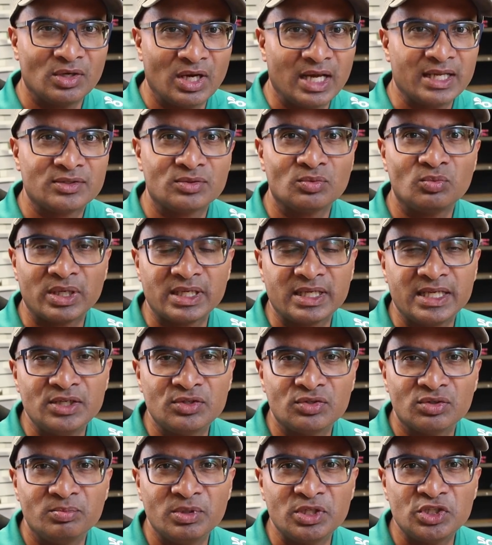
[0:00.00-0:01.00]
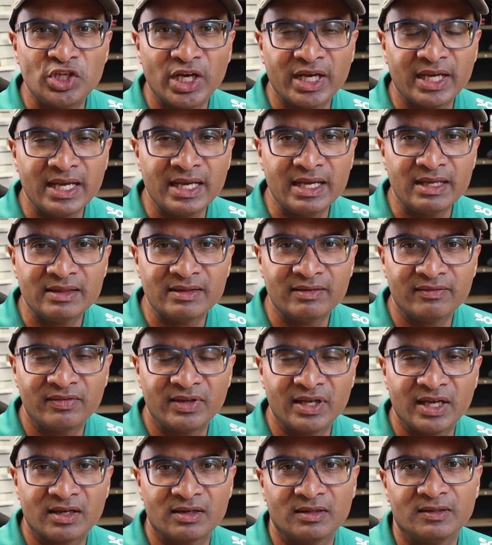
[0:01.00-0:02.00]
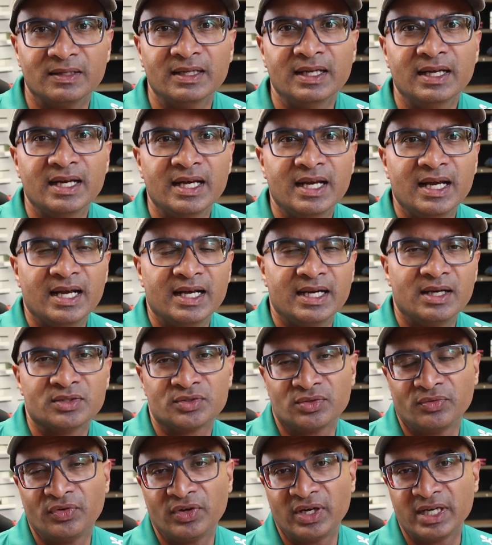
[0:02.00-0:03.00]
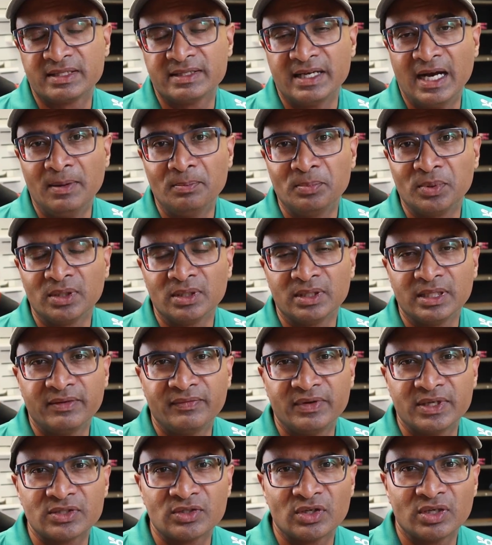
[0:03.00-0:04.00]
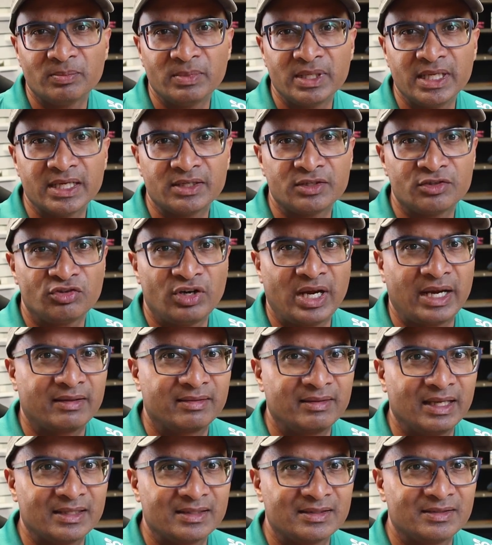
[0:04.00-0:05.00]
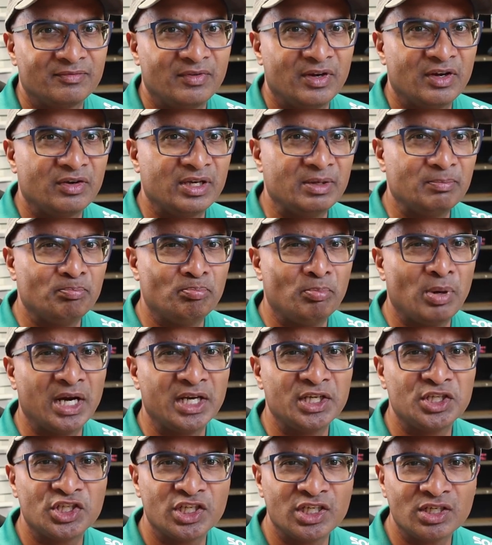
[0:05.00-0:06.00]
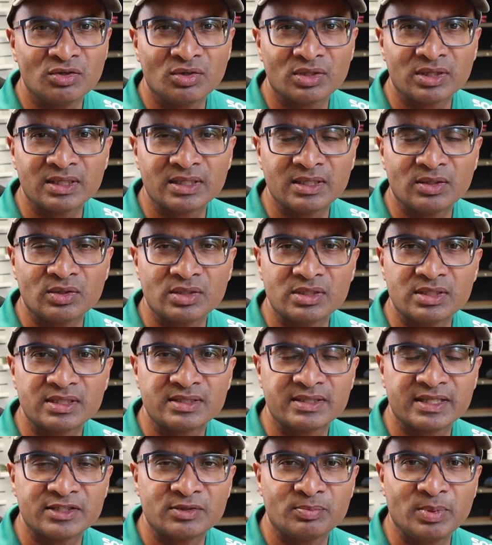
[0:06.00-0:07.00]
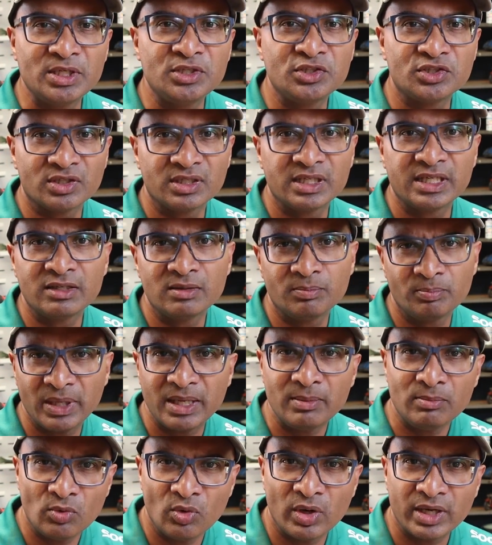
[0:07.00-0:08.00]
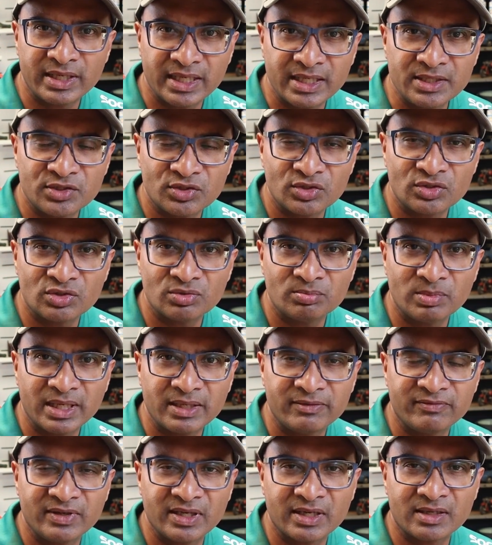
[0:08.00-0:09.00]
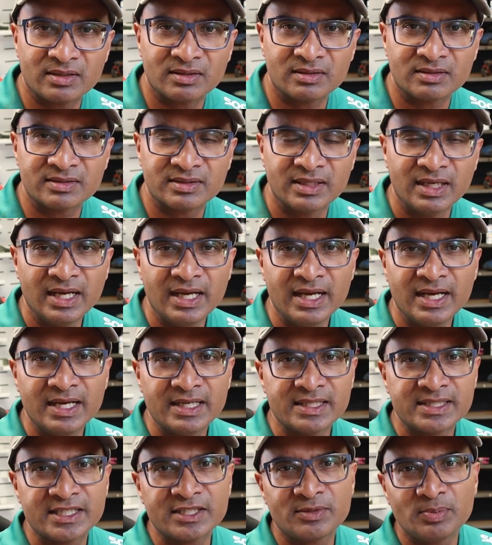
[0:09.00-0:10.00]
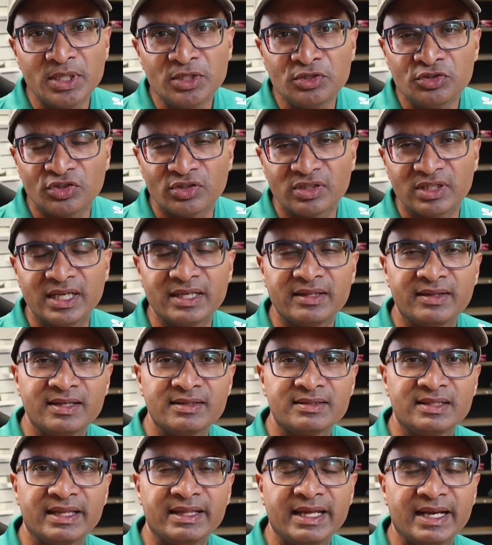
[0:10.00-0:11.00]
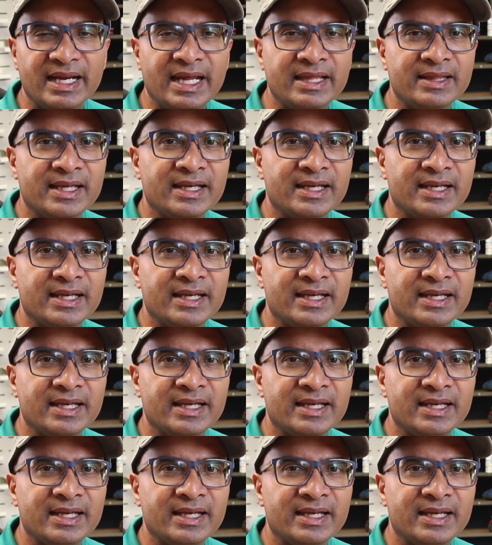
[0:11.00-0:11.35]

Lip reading: as to what he should be checking in the vehicle. So for example, if it's going to be a track that's very punishing on the suspension, he'll pay more attention to my vehicle's suspension and things like that. And